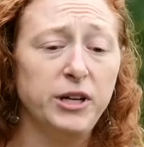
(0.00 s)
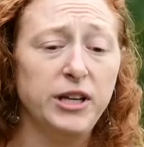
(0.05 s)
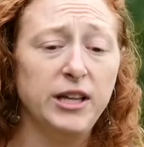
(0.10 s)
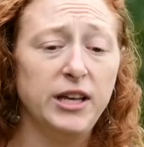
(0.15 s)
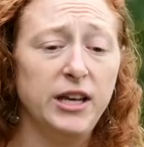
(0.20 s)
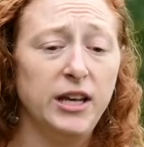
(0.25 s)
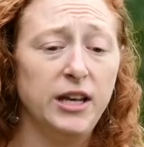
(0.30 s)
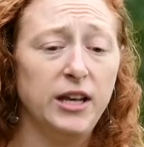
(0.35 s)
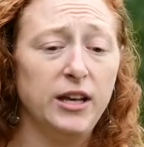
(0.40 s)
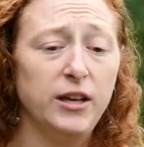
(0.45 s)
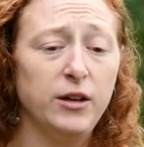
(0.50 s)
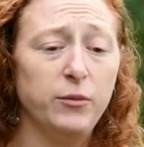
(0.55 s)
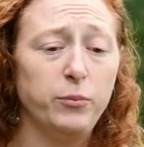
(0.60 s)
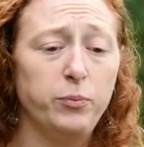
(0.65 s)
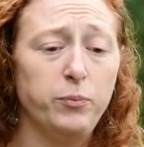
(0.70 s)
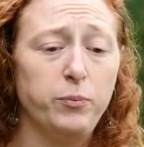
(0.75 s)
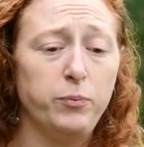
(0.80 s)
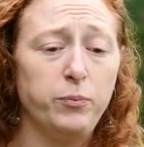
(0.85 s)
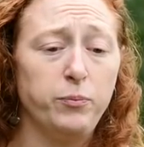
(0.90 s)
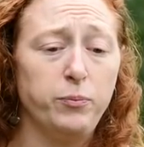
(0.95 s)
really
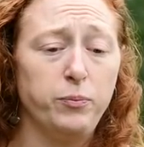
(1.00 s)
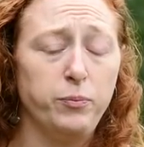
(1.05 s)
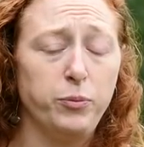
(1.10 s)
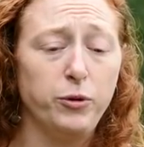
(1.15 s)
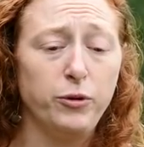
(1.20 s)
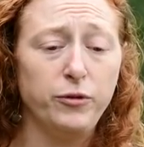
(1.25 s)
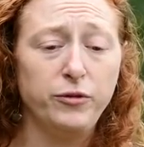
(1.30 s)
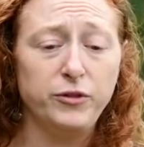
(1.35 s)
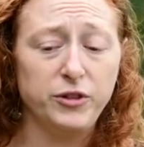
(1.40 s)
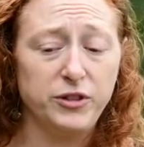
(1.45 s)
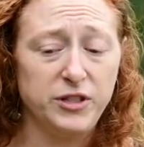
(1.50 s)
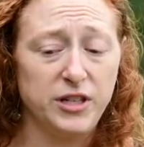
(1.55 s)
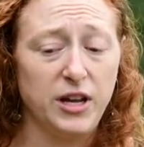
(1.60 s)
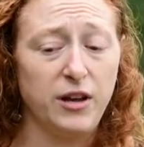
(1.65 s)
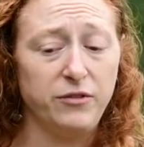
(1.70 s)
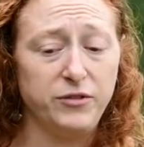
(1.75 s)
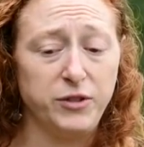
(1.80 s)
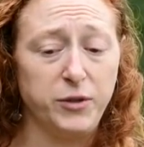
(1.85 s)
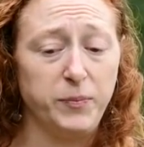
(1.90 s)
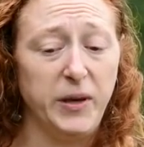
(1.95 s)
proved
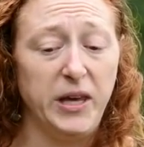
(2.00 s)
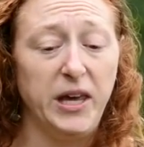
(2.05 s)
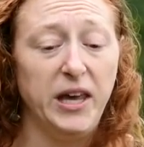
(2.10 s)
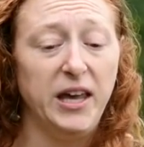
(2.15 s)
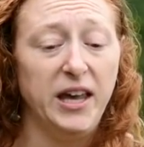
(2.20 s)
herself to be